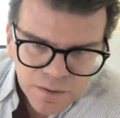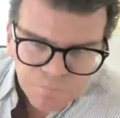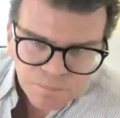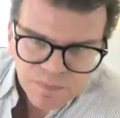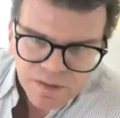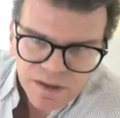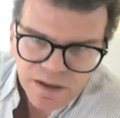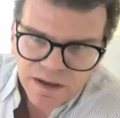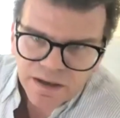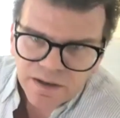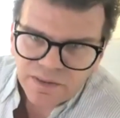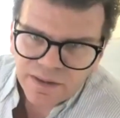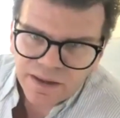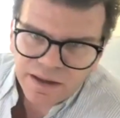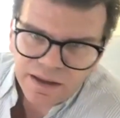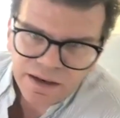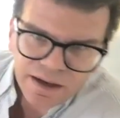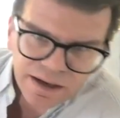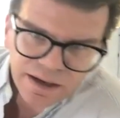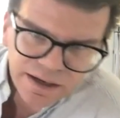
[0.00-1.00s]
Okay. And
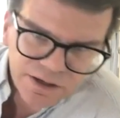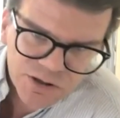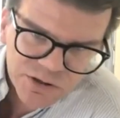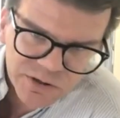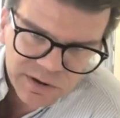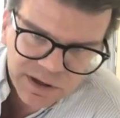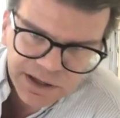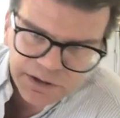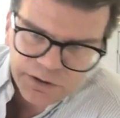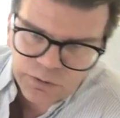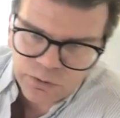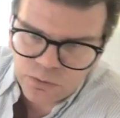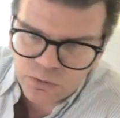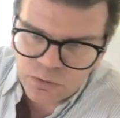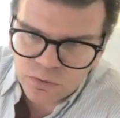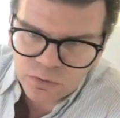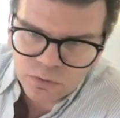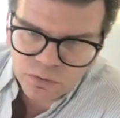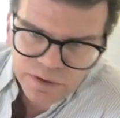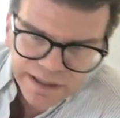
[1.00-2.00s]
then I try
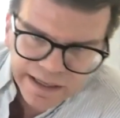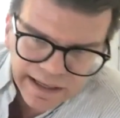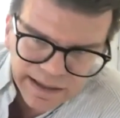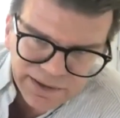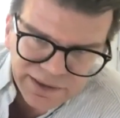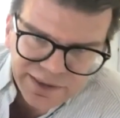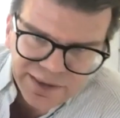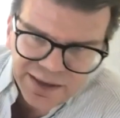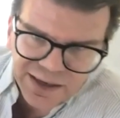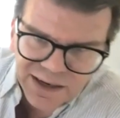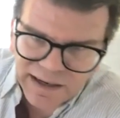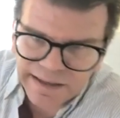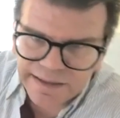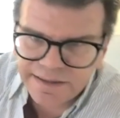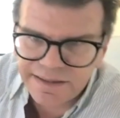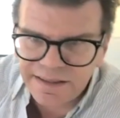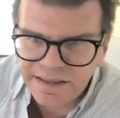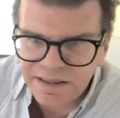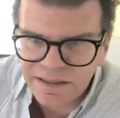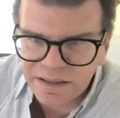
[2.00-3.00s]
to get the
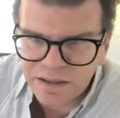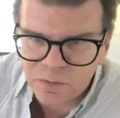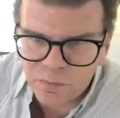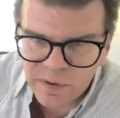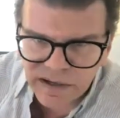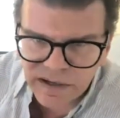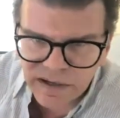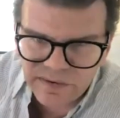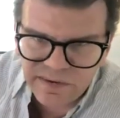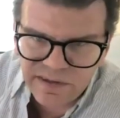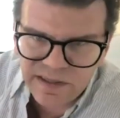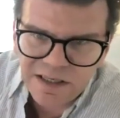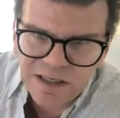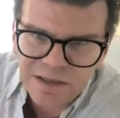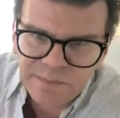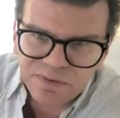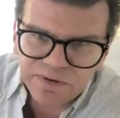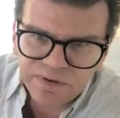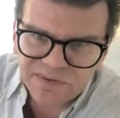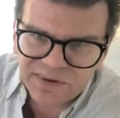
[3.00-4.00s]
idea where the
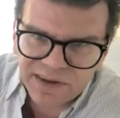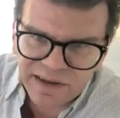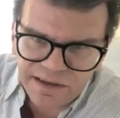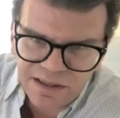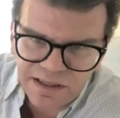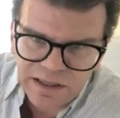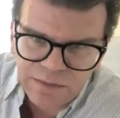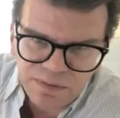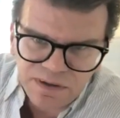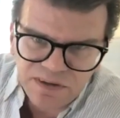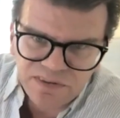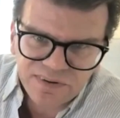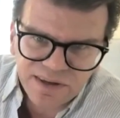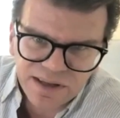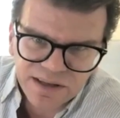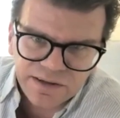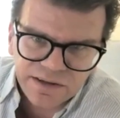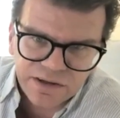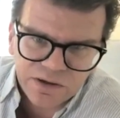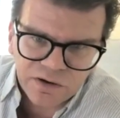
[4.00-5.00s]

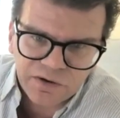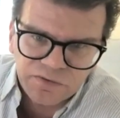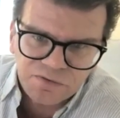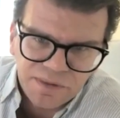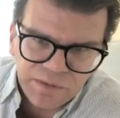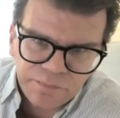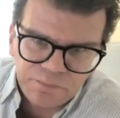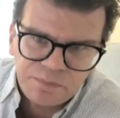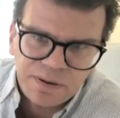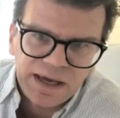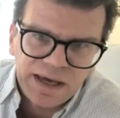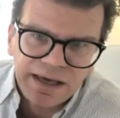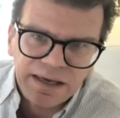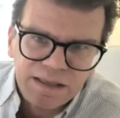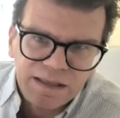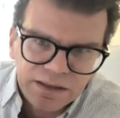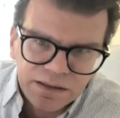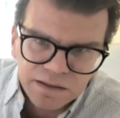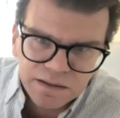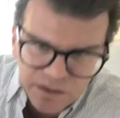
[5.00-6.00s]
epicenter of the
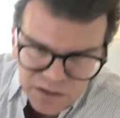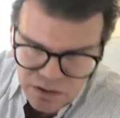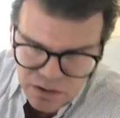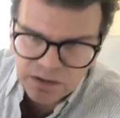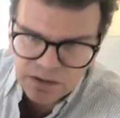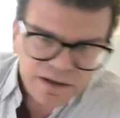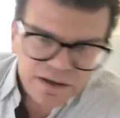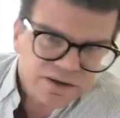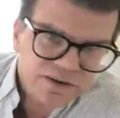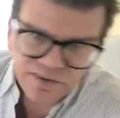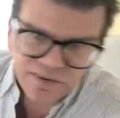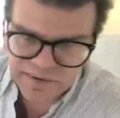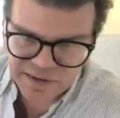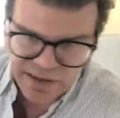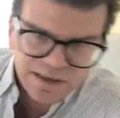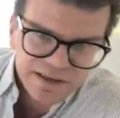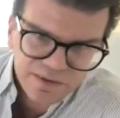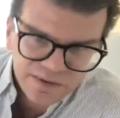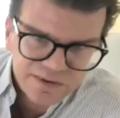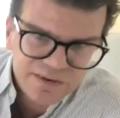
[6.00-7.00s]
pain is
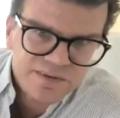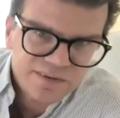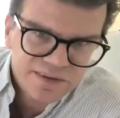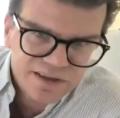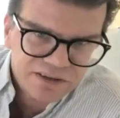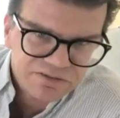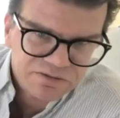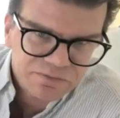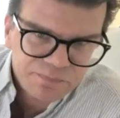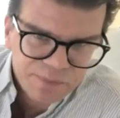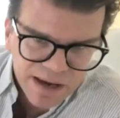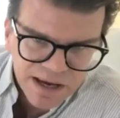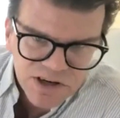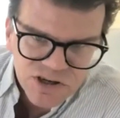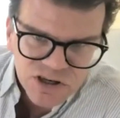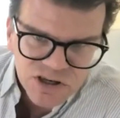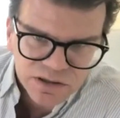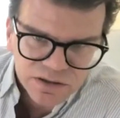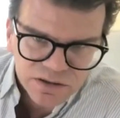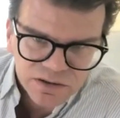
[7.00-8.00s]
in this given
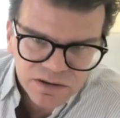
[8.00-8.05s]
patient.